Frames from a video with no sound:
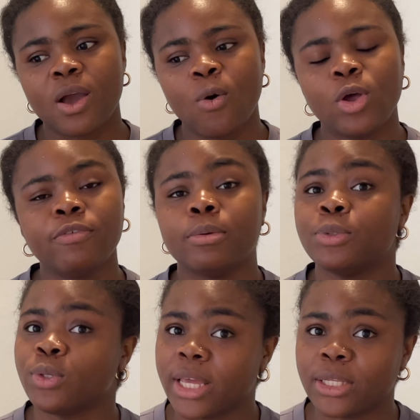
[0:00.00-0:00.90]
only for
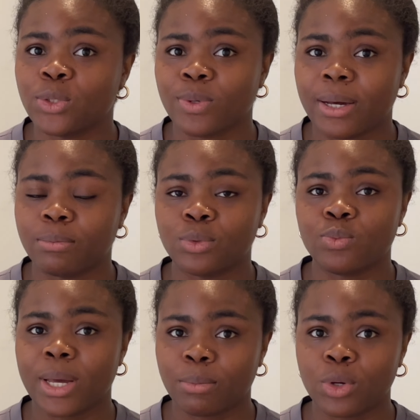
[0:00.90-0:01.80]
me to get to where I'm
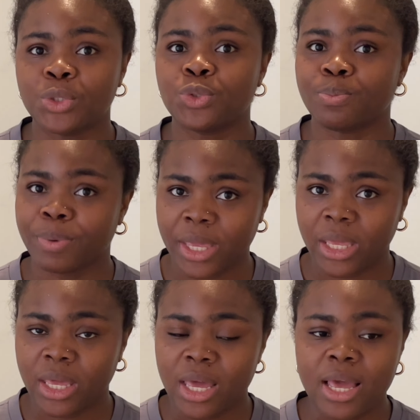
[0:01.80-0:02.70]
where I'm going to
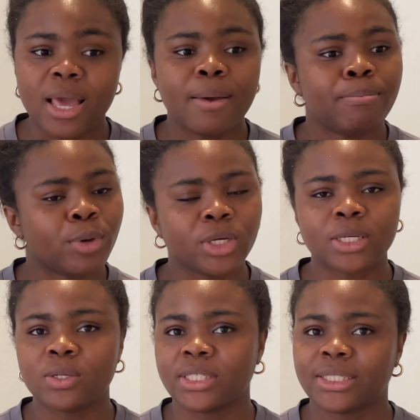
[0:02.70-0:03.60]
pay, because
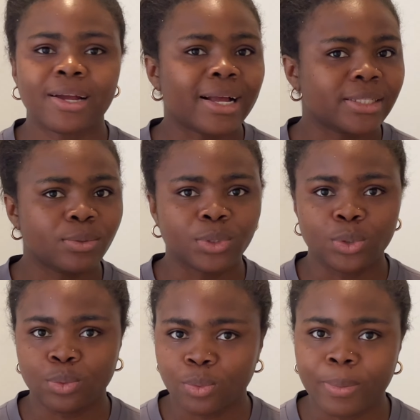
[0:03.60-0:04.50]
I was interacting with
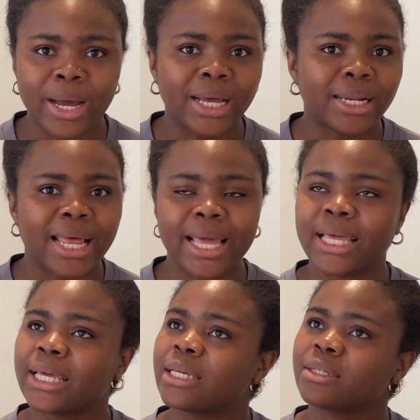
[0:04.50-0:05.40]
the woman.
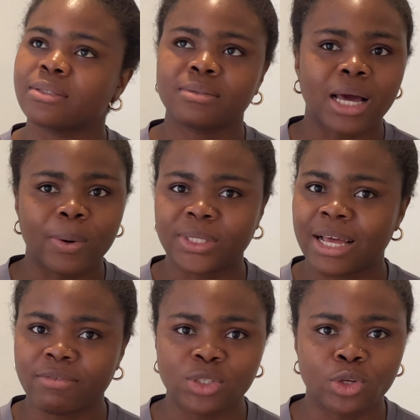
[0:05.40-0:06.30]
Like, I was
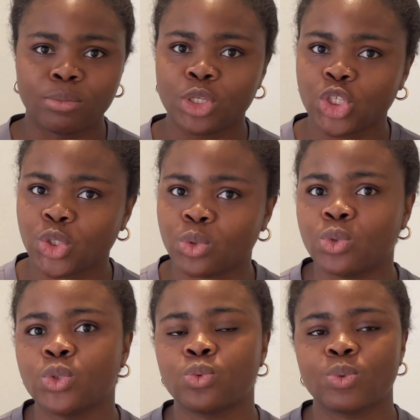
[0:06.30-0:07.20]
having some
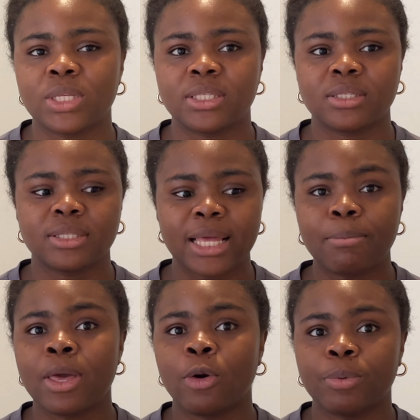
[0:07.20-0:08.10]
issues with
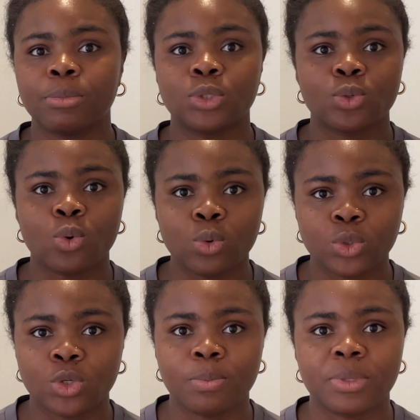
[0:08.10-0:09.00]
them helping me to
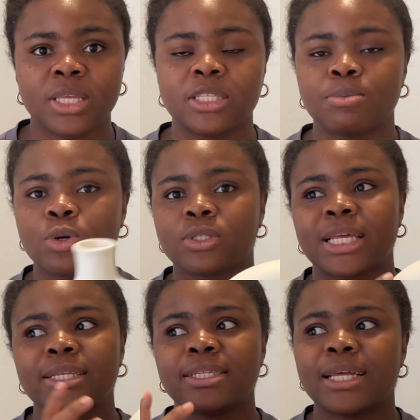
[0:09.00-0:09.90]
hold some things, because
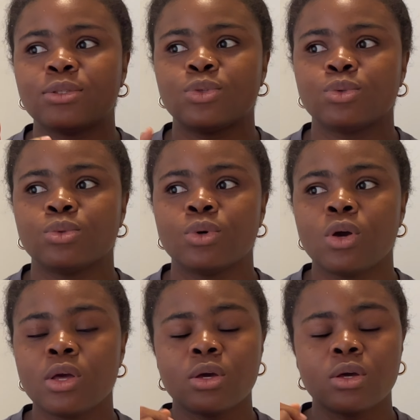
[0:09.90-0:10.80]
I needed to
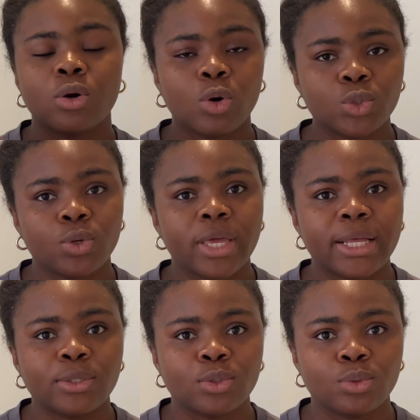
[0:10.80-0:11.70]
also
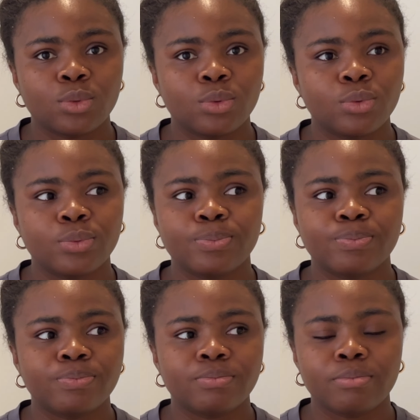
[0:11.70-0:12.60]
get to
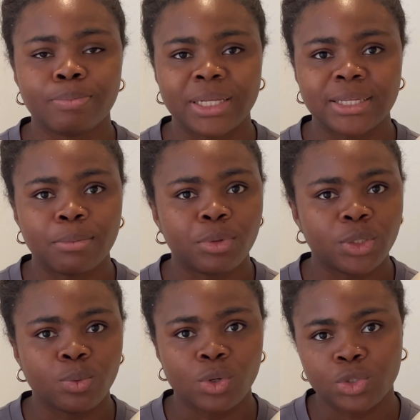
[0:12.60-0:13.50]
Bath and Body
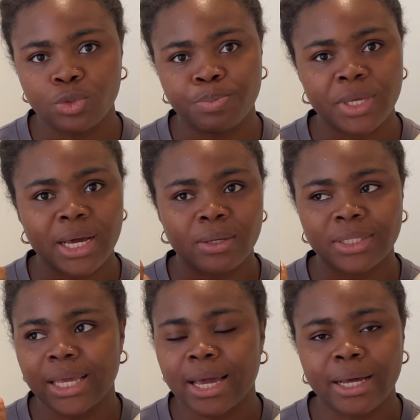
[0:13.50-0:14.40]
Works to pick out
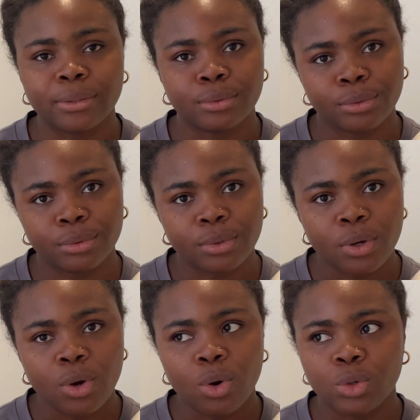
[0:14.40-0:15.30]
a candle
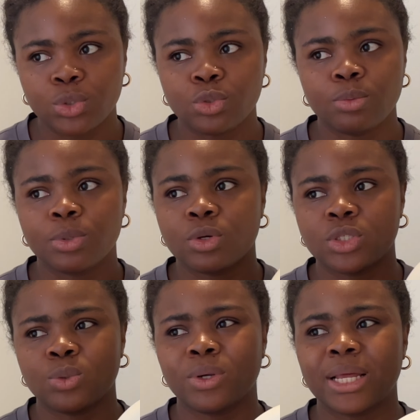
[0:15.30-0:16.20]
or so,
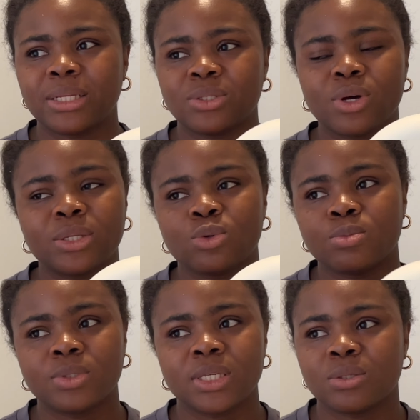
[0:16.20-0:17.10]
because the one I saw at
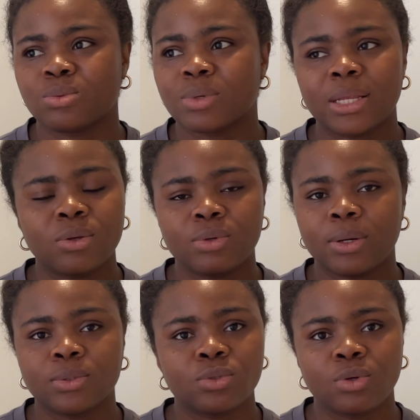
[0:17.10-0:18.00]
HomeSense, I don't know,
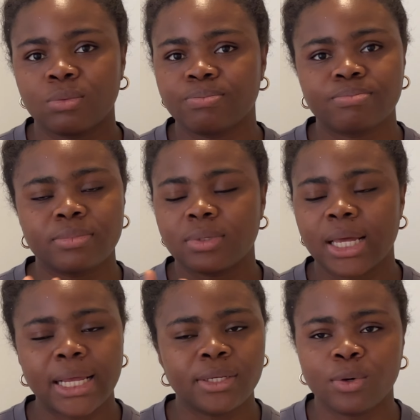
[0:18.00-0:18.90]
I was not
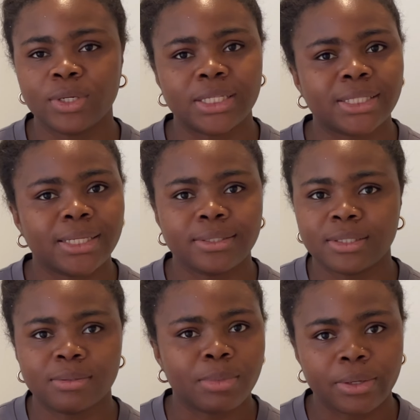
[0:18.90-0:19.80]
I didn't understand the
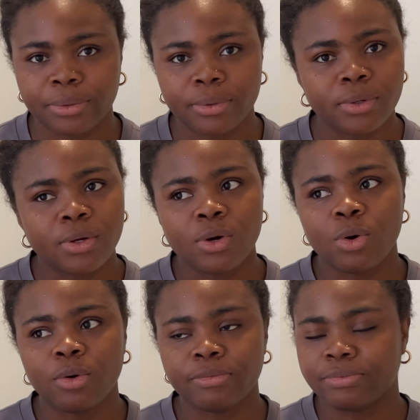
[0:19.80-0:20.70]
smell
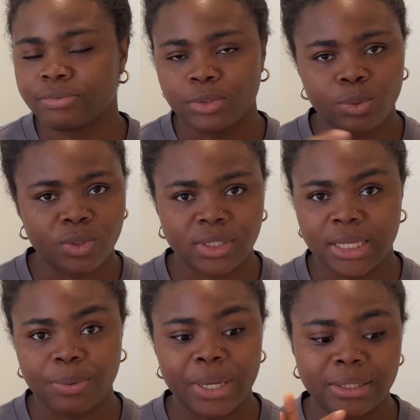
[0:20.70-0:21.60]
of the ones
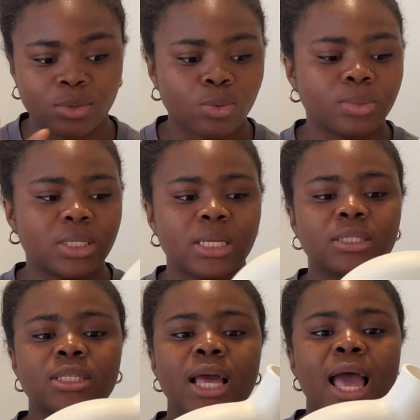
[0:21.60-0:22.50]
that were at
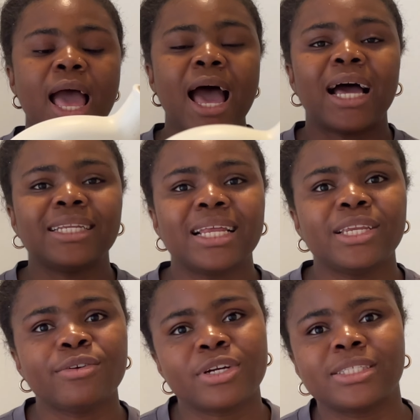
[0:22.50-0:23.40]
HomeSense. And then
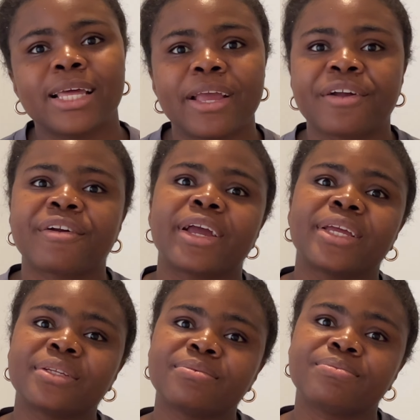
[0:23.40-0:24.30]
Lira started
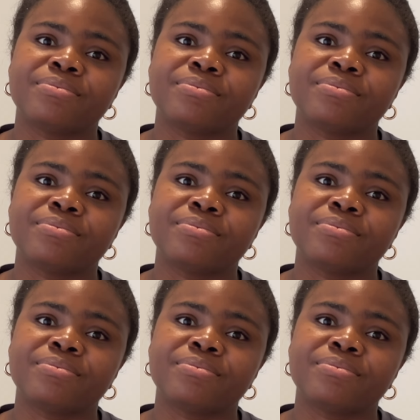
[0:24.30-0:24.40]
crying.